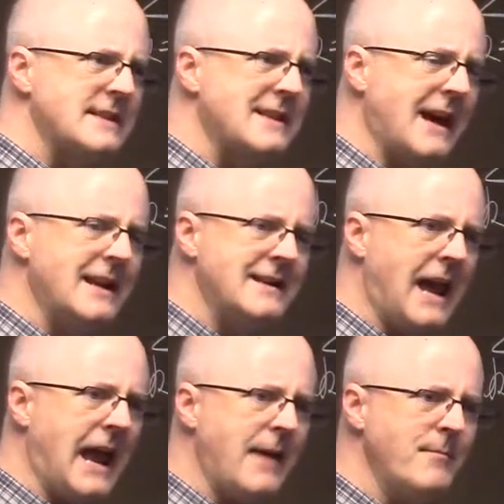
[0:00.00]
has got a
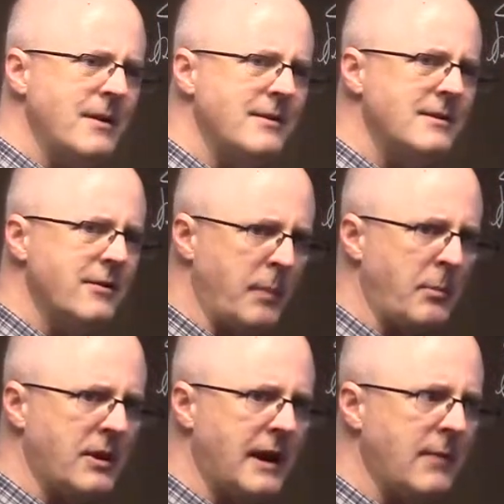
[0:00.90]
name. You
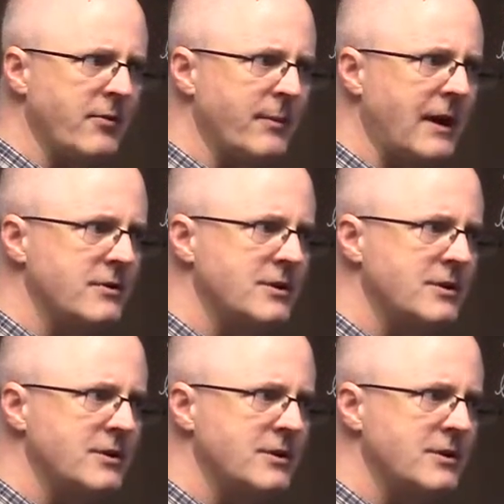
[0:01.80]
remember the name from Calc